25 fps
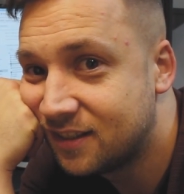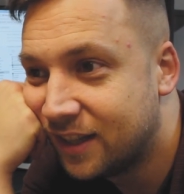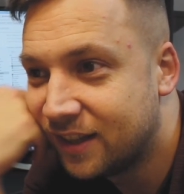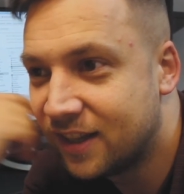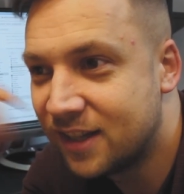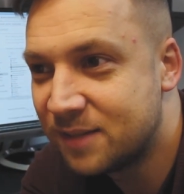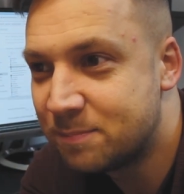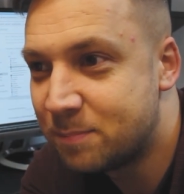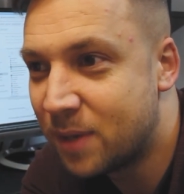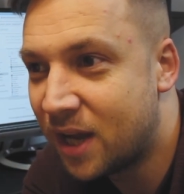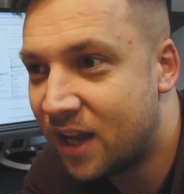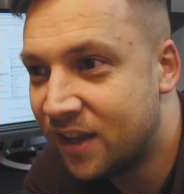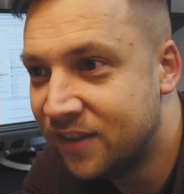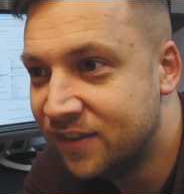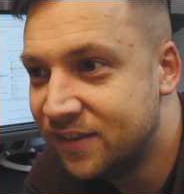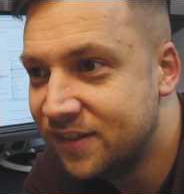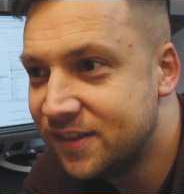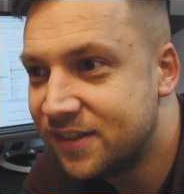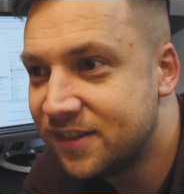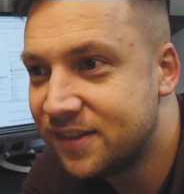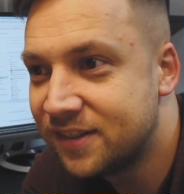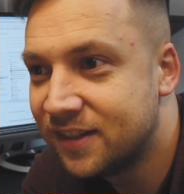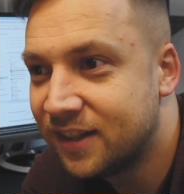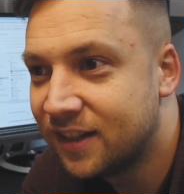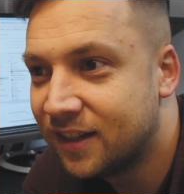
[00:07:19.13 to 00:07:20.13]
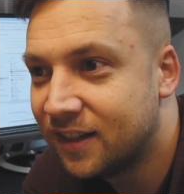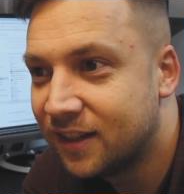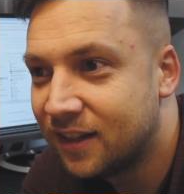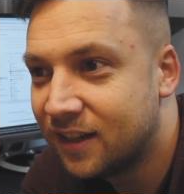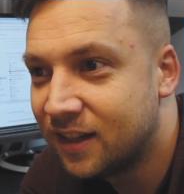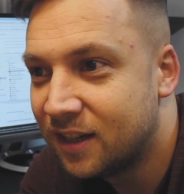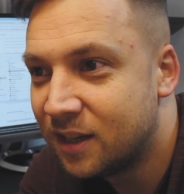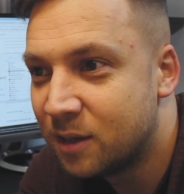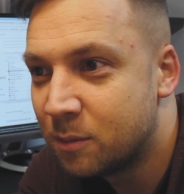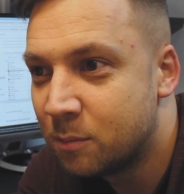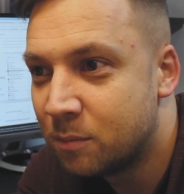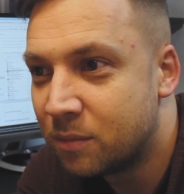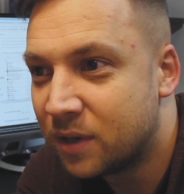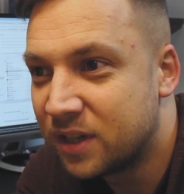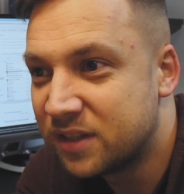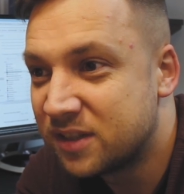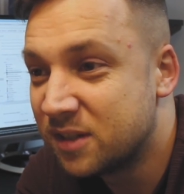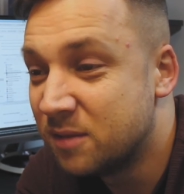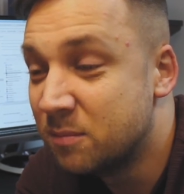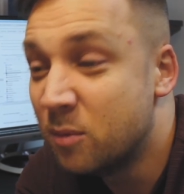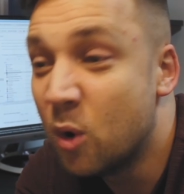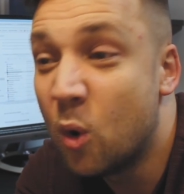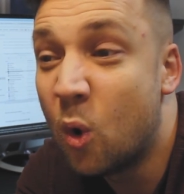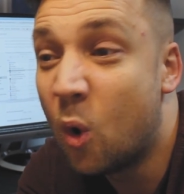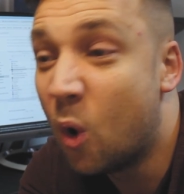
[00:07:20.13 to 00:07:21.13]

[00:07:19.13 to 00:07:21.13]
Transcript: There's buttons. Press them.